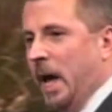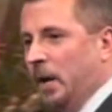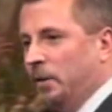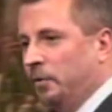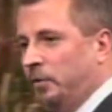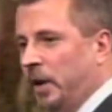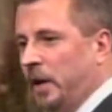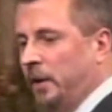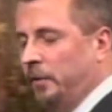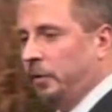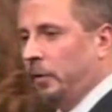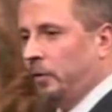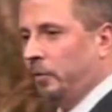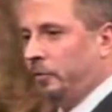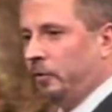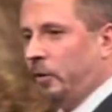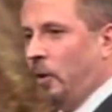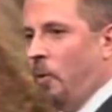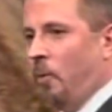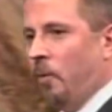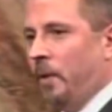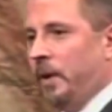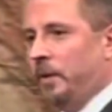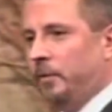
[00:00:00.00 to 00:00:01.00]
Jesus
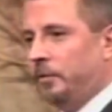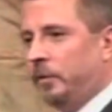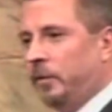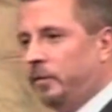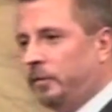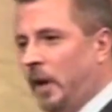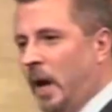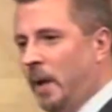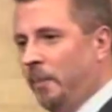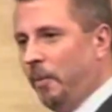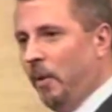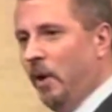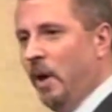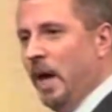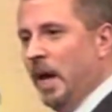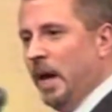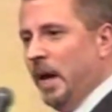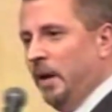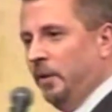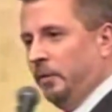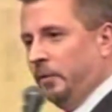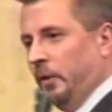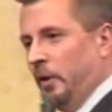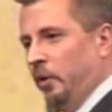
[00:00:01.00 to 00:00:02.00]
told his disciples,
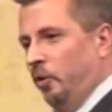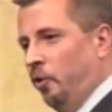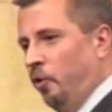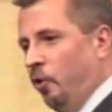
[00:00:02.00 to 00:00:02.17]
He said,